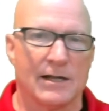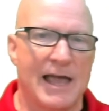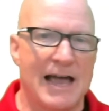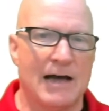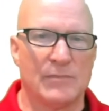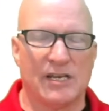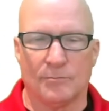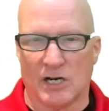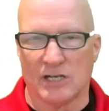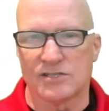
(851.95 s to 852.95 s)
how many
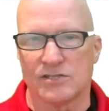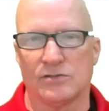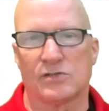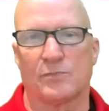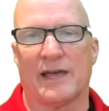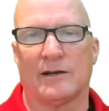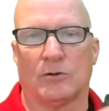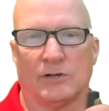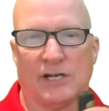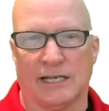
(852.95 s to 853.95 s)
months you spent
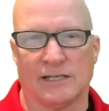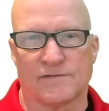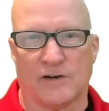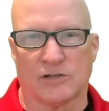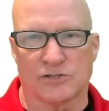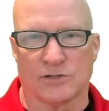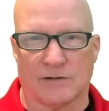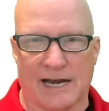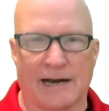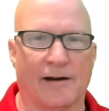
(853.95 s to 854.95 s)
on each functional
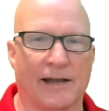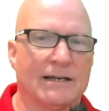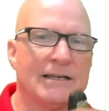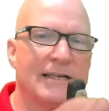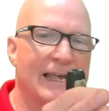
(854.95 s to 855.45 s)
area,